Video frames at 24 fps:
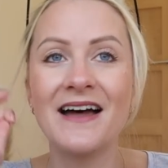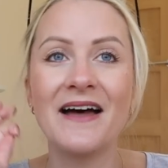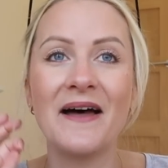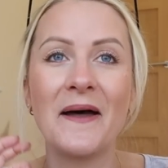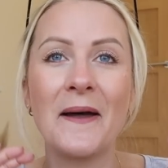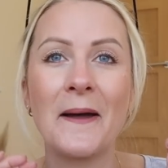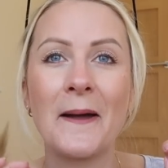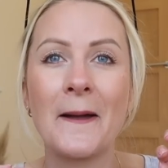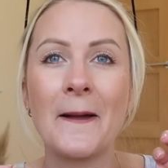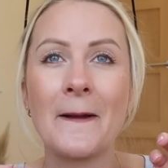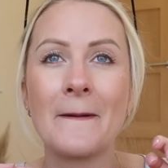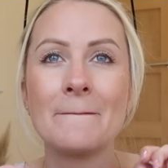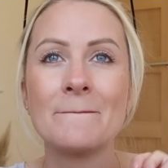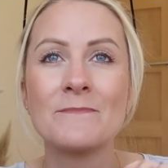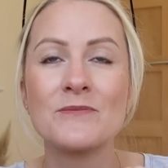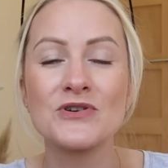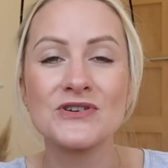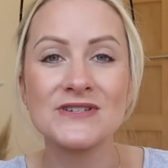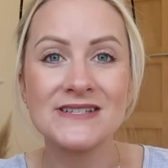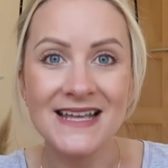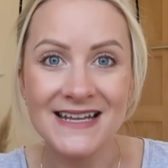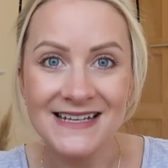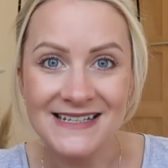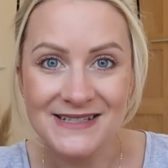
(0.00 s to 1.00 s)
um,
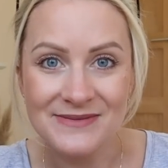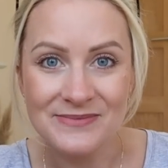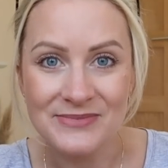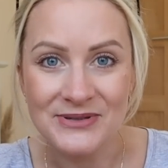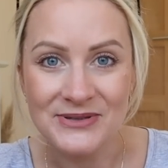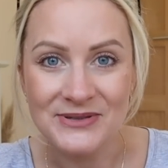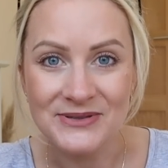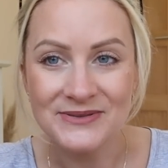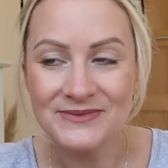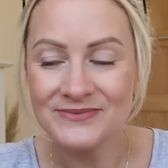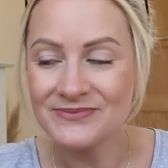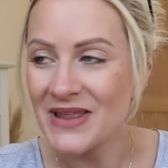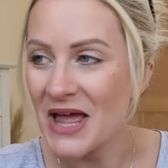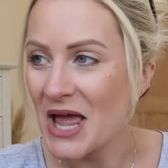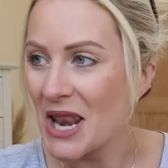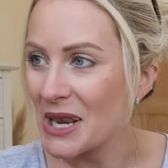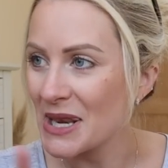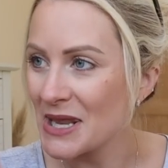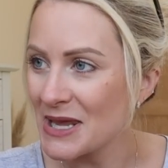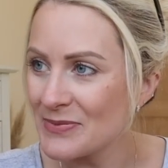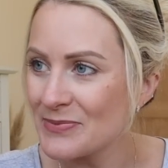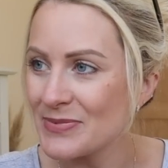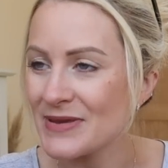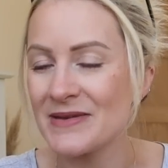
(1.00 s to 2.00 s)
presentable,
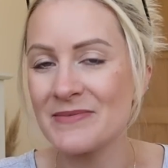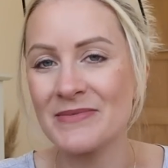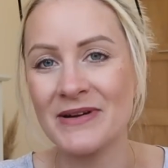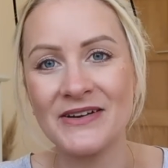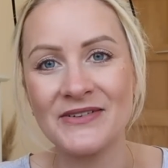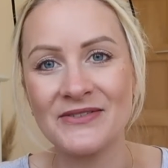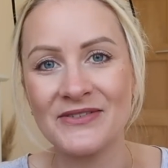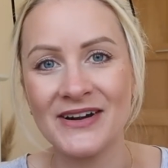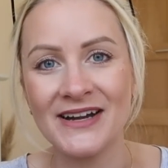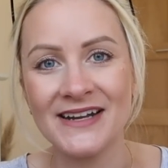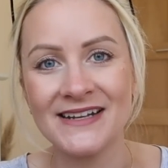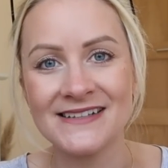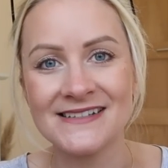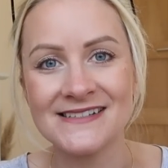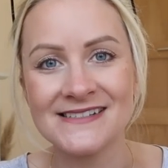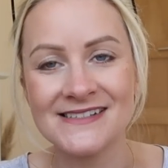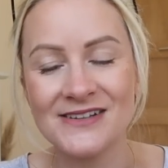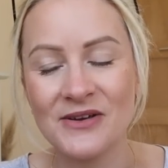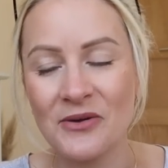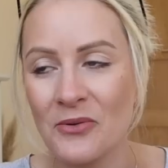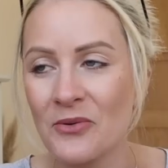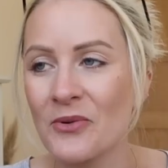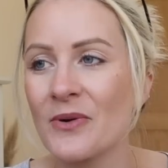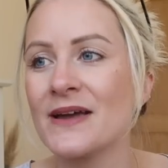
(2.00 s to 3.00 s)
lippy, my friends,
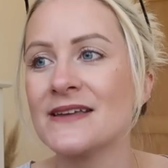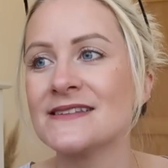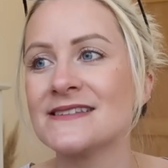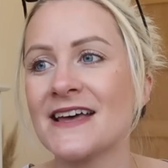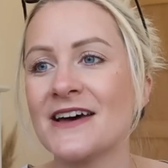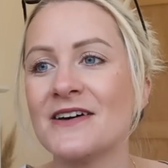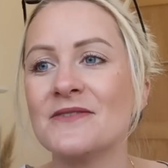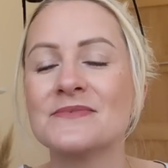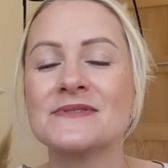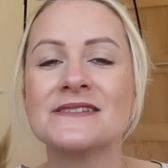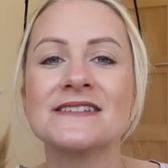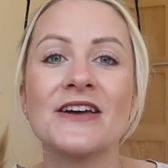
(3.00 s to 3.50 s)
always helps.